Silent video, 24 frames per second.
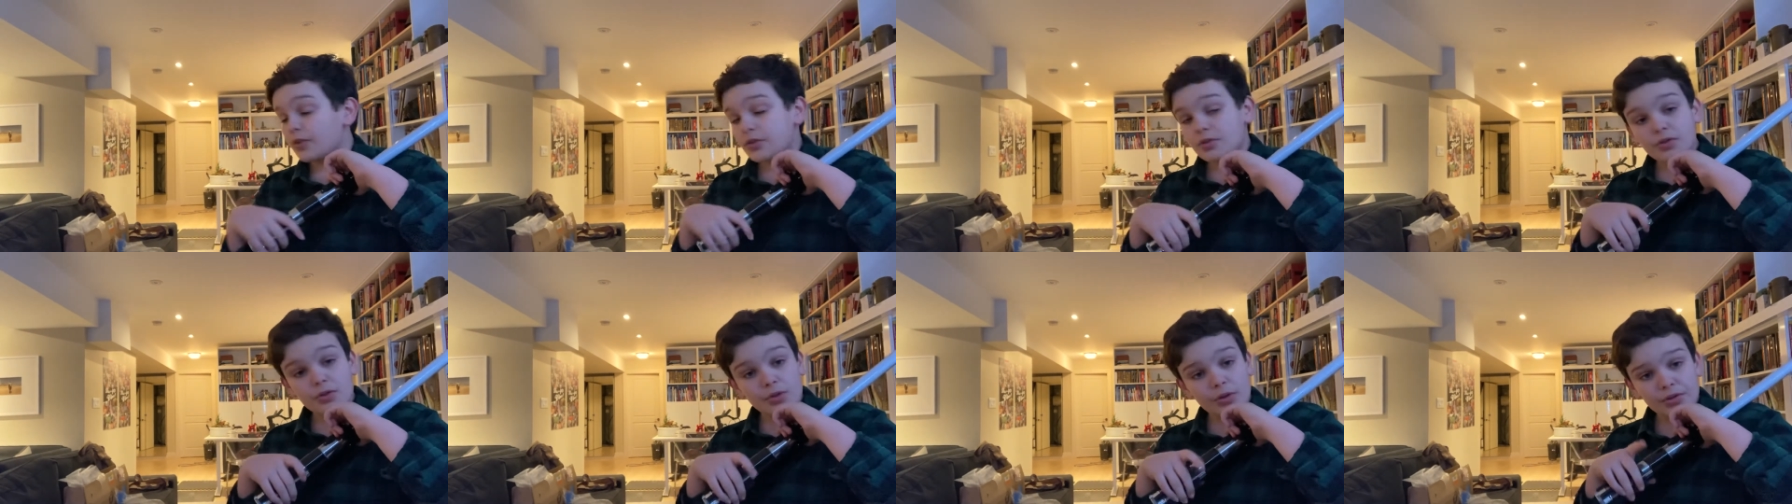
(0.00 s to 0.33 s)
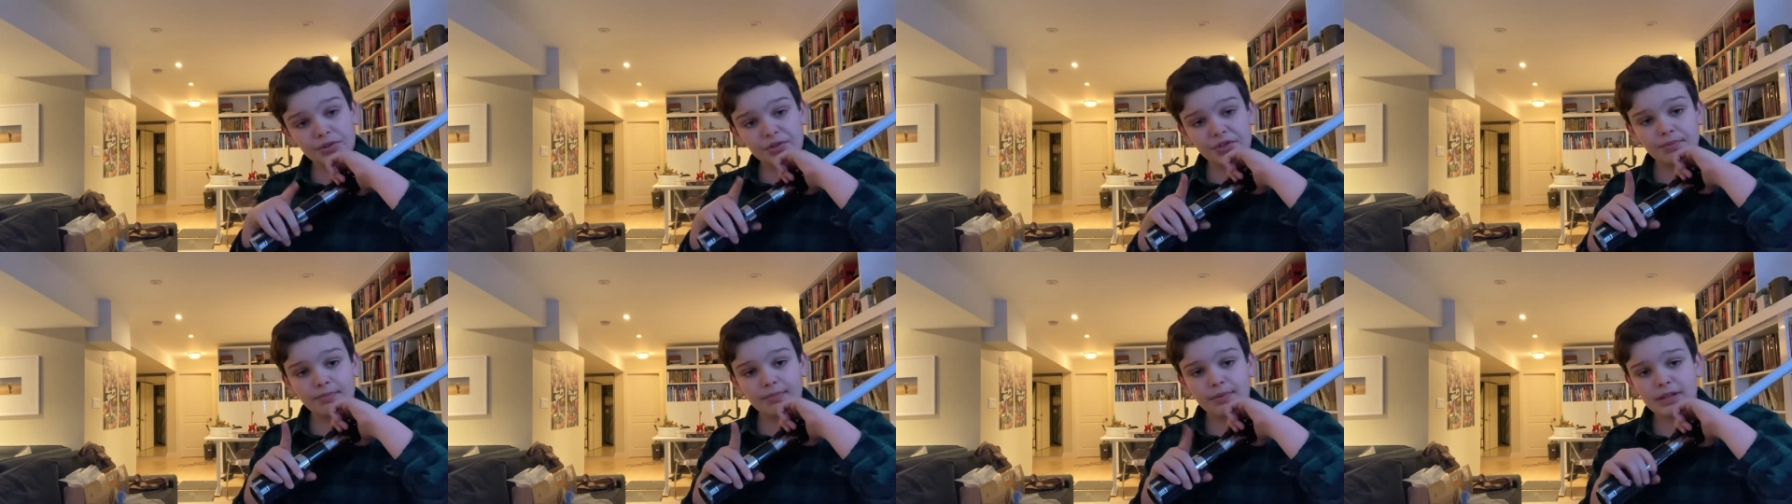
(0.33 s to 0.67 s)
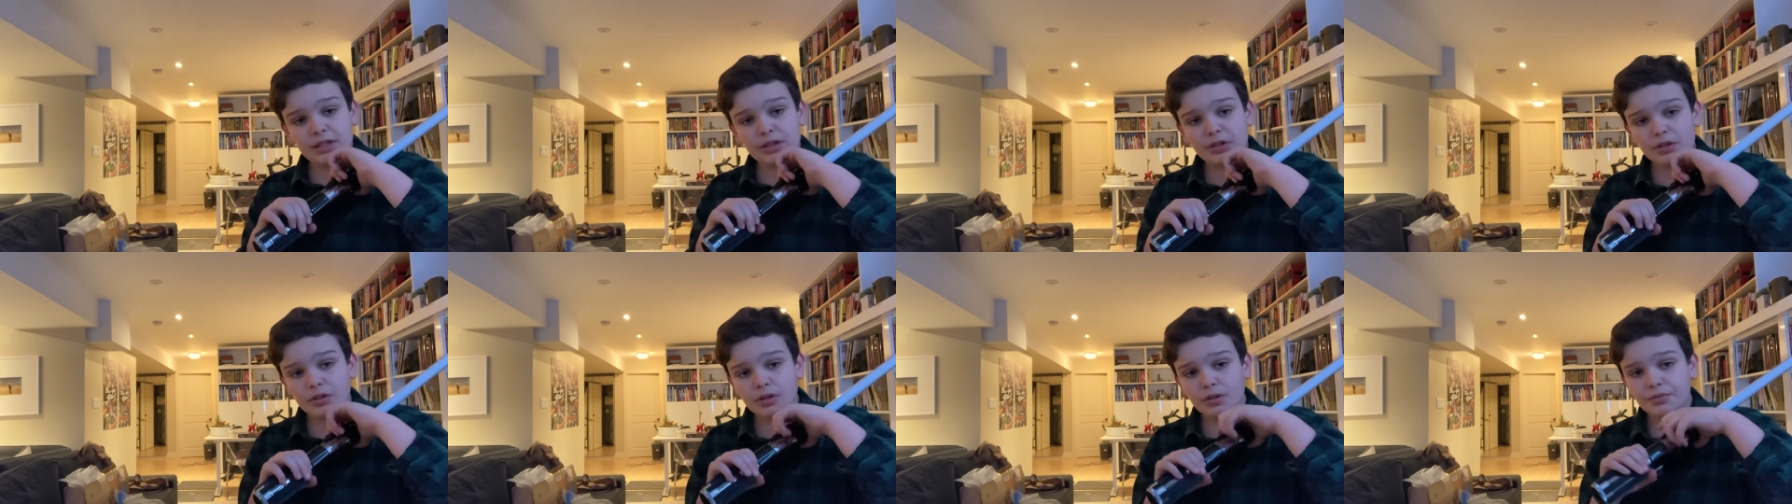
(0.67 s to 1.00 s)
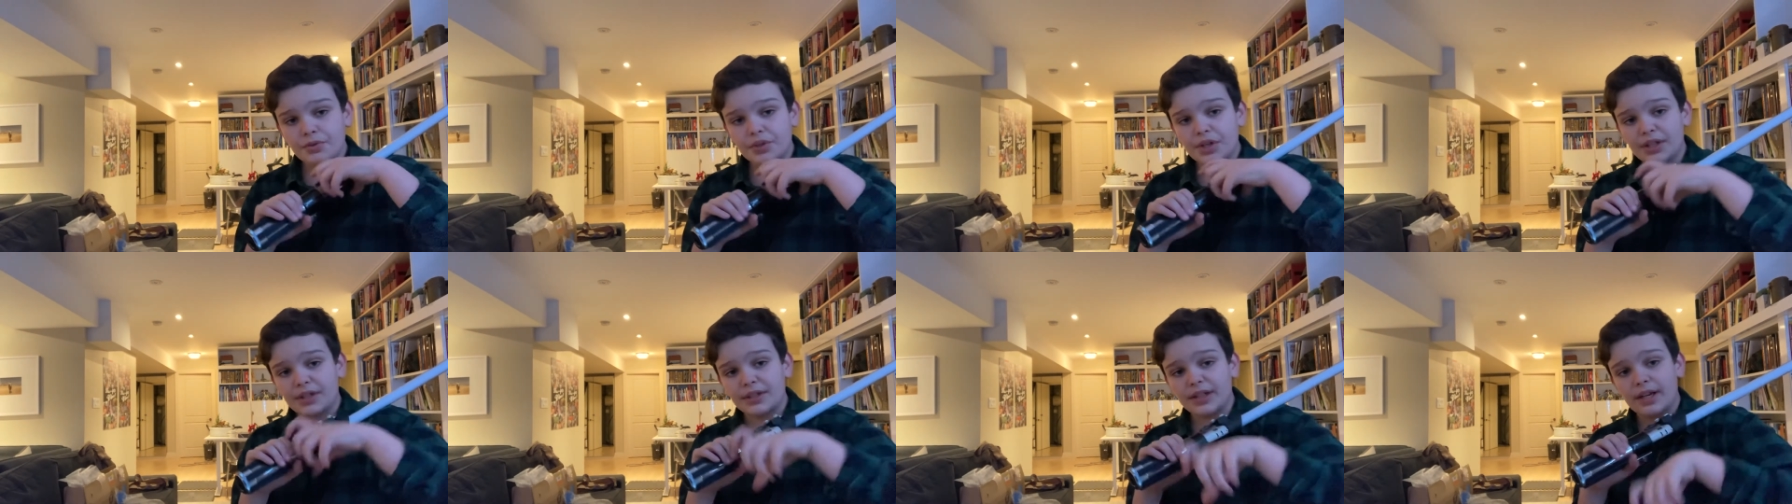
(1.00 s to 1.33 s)
So make sure to go
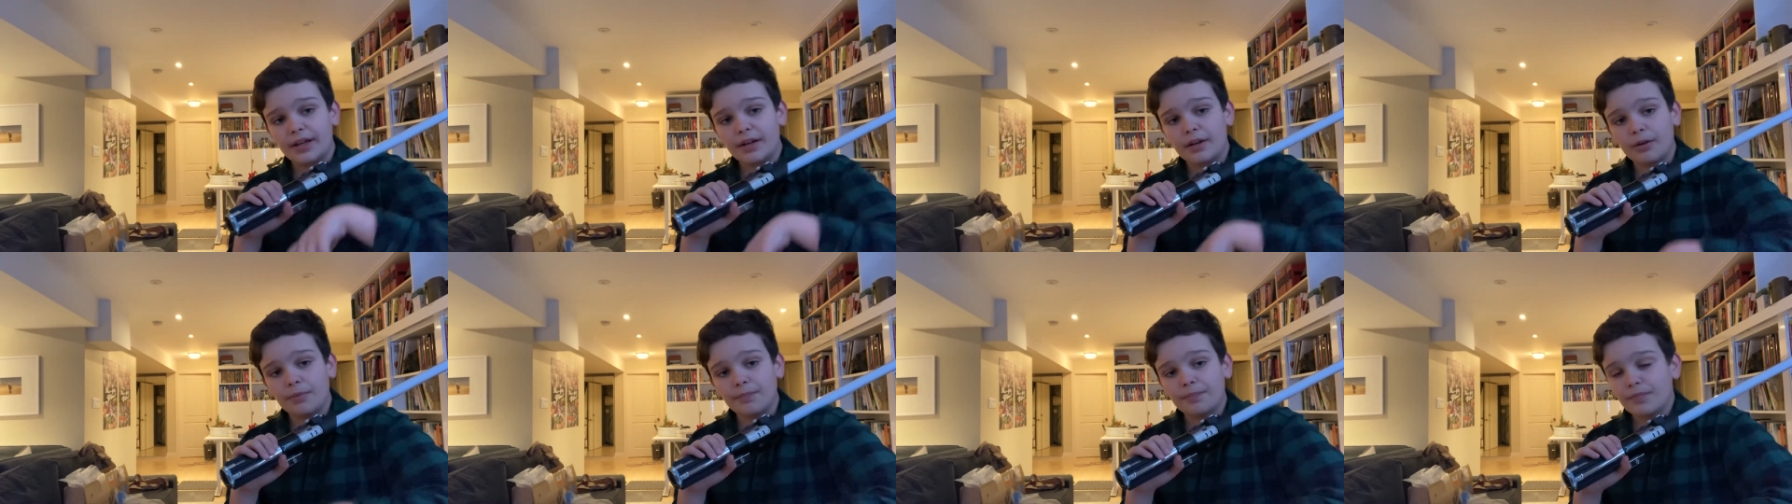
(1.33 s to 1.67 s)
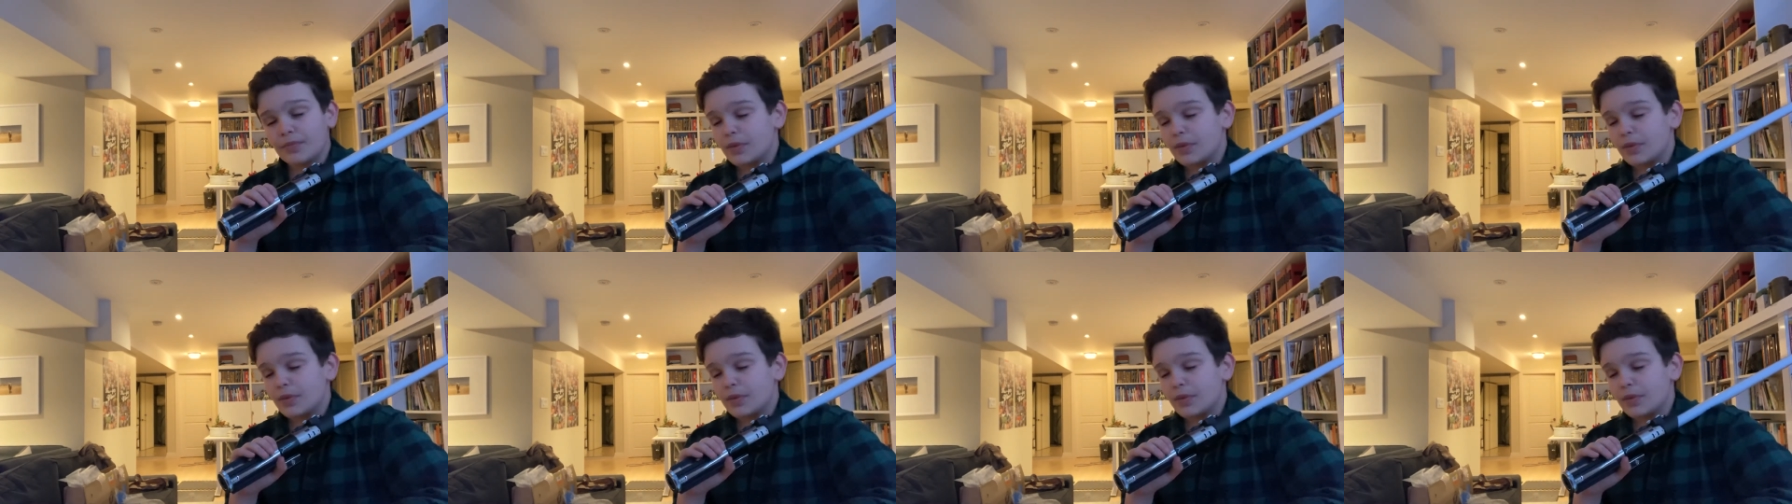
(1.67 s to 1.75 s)
check that out.